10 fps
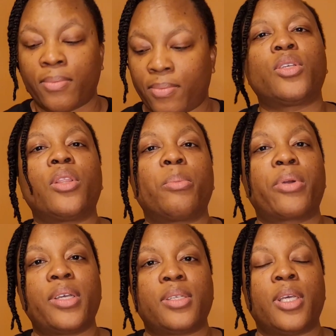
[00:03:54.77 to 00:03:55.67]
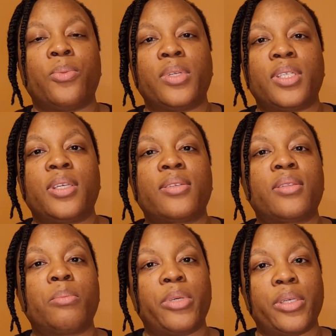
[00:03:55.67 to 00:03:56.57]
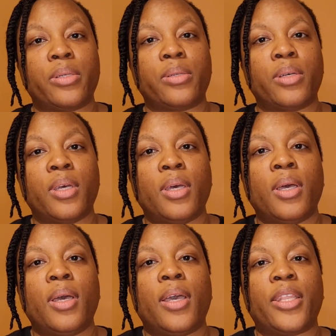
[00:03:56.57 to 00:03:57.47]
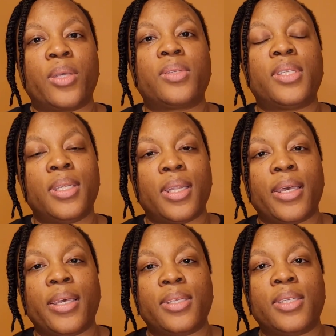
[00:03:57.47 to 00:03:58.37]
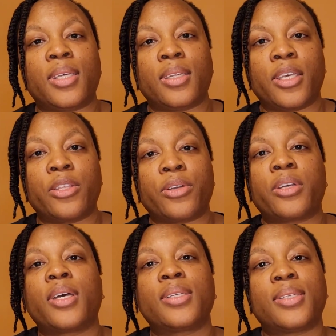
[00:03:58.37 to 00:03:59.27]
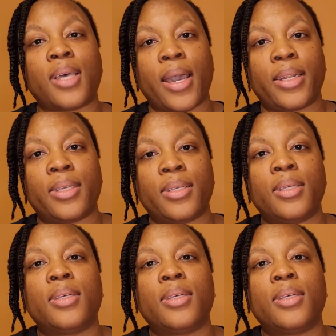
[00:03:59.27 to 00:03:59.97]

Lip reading: So the president, once he gets the bill, in those 10 days, he can either sign it